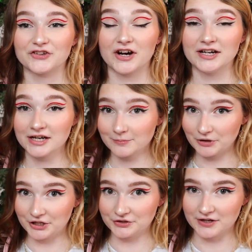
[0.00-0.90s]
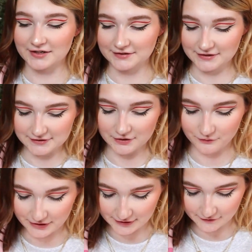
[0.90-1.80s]
I'll try and not blind you guys. This is a
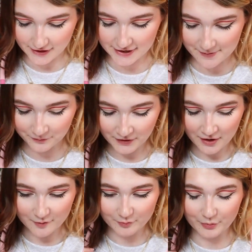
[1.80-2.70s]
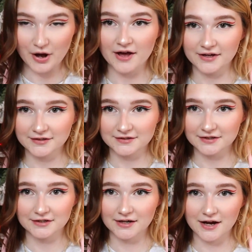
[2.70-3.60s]
reading light, but
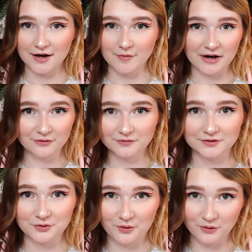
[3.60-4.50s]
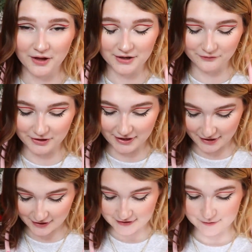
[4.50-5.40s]
um, I don't do a whole lot of
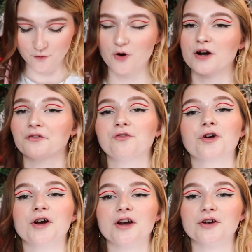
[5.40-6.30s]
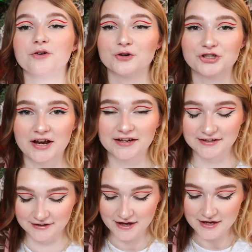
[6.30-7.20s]
reading. It's more for
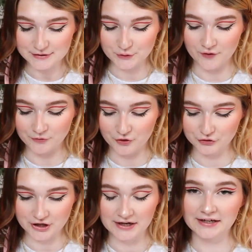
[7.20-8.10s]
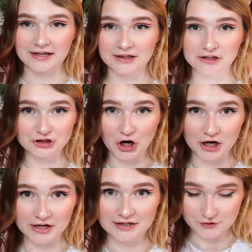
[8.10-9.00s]
crocheting. So if I'm crocheting in the
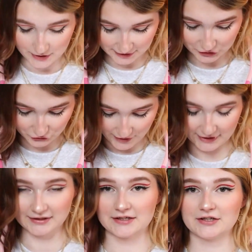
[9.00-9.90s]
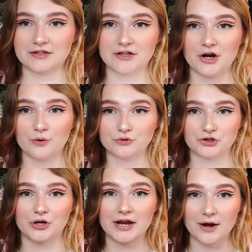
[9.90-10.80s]
dark, so I can direct it, you know,
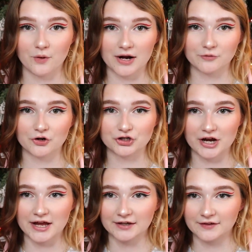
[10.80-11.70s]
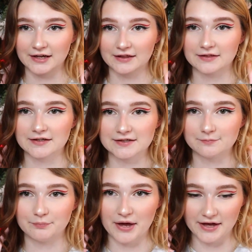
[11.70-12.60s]
straight at what I'm crocheting and like this
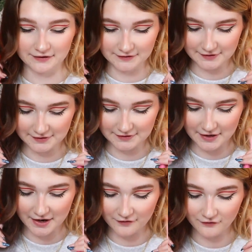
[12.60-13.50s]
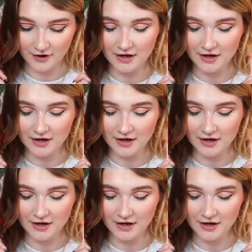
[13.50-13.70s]
bends and stuff.